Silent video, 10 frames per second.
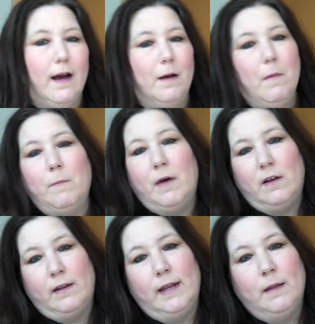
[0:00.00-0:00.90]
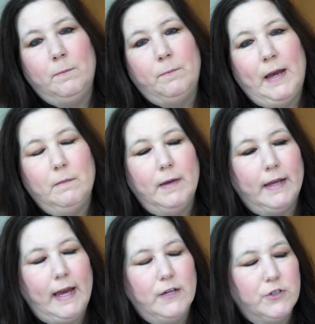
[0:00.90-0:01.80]
I'm not on any pain
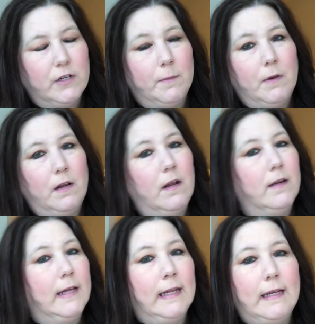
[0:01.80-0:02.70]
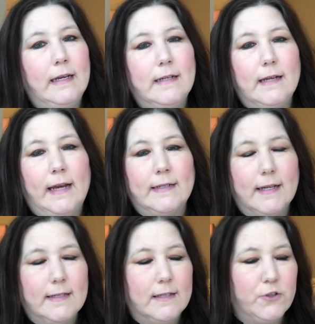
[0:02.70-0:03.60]
medication. I'm not on any
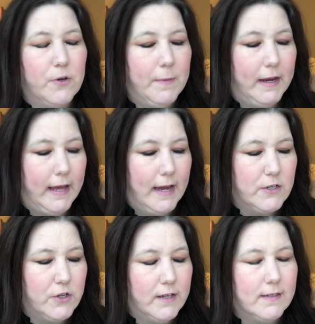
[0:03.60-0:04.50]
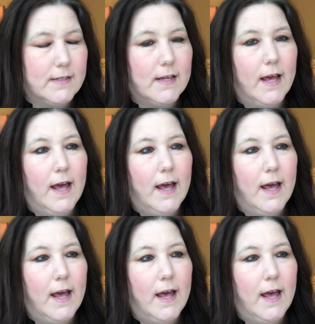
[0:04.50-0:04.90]
anti-seizure medications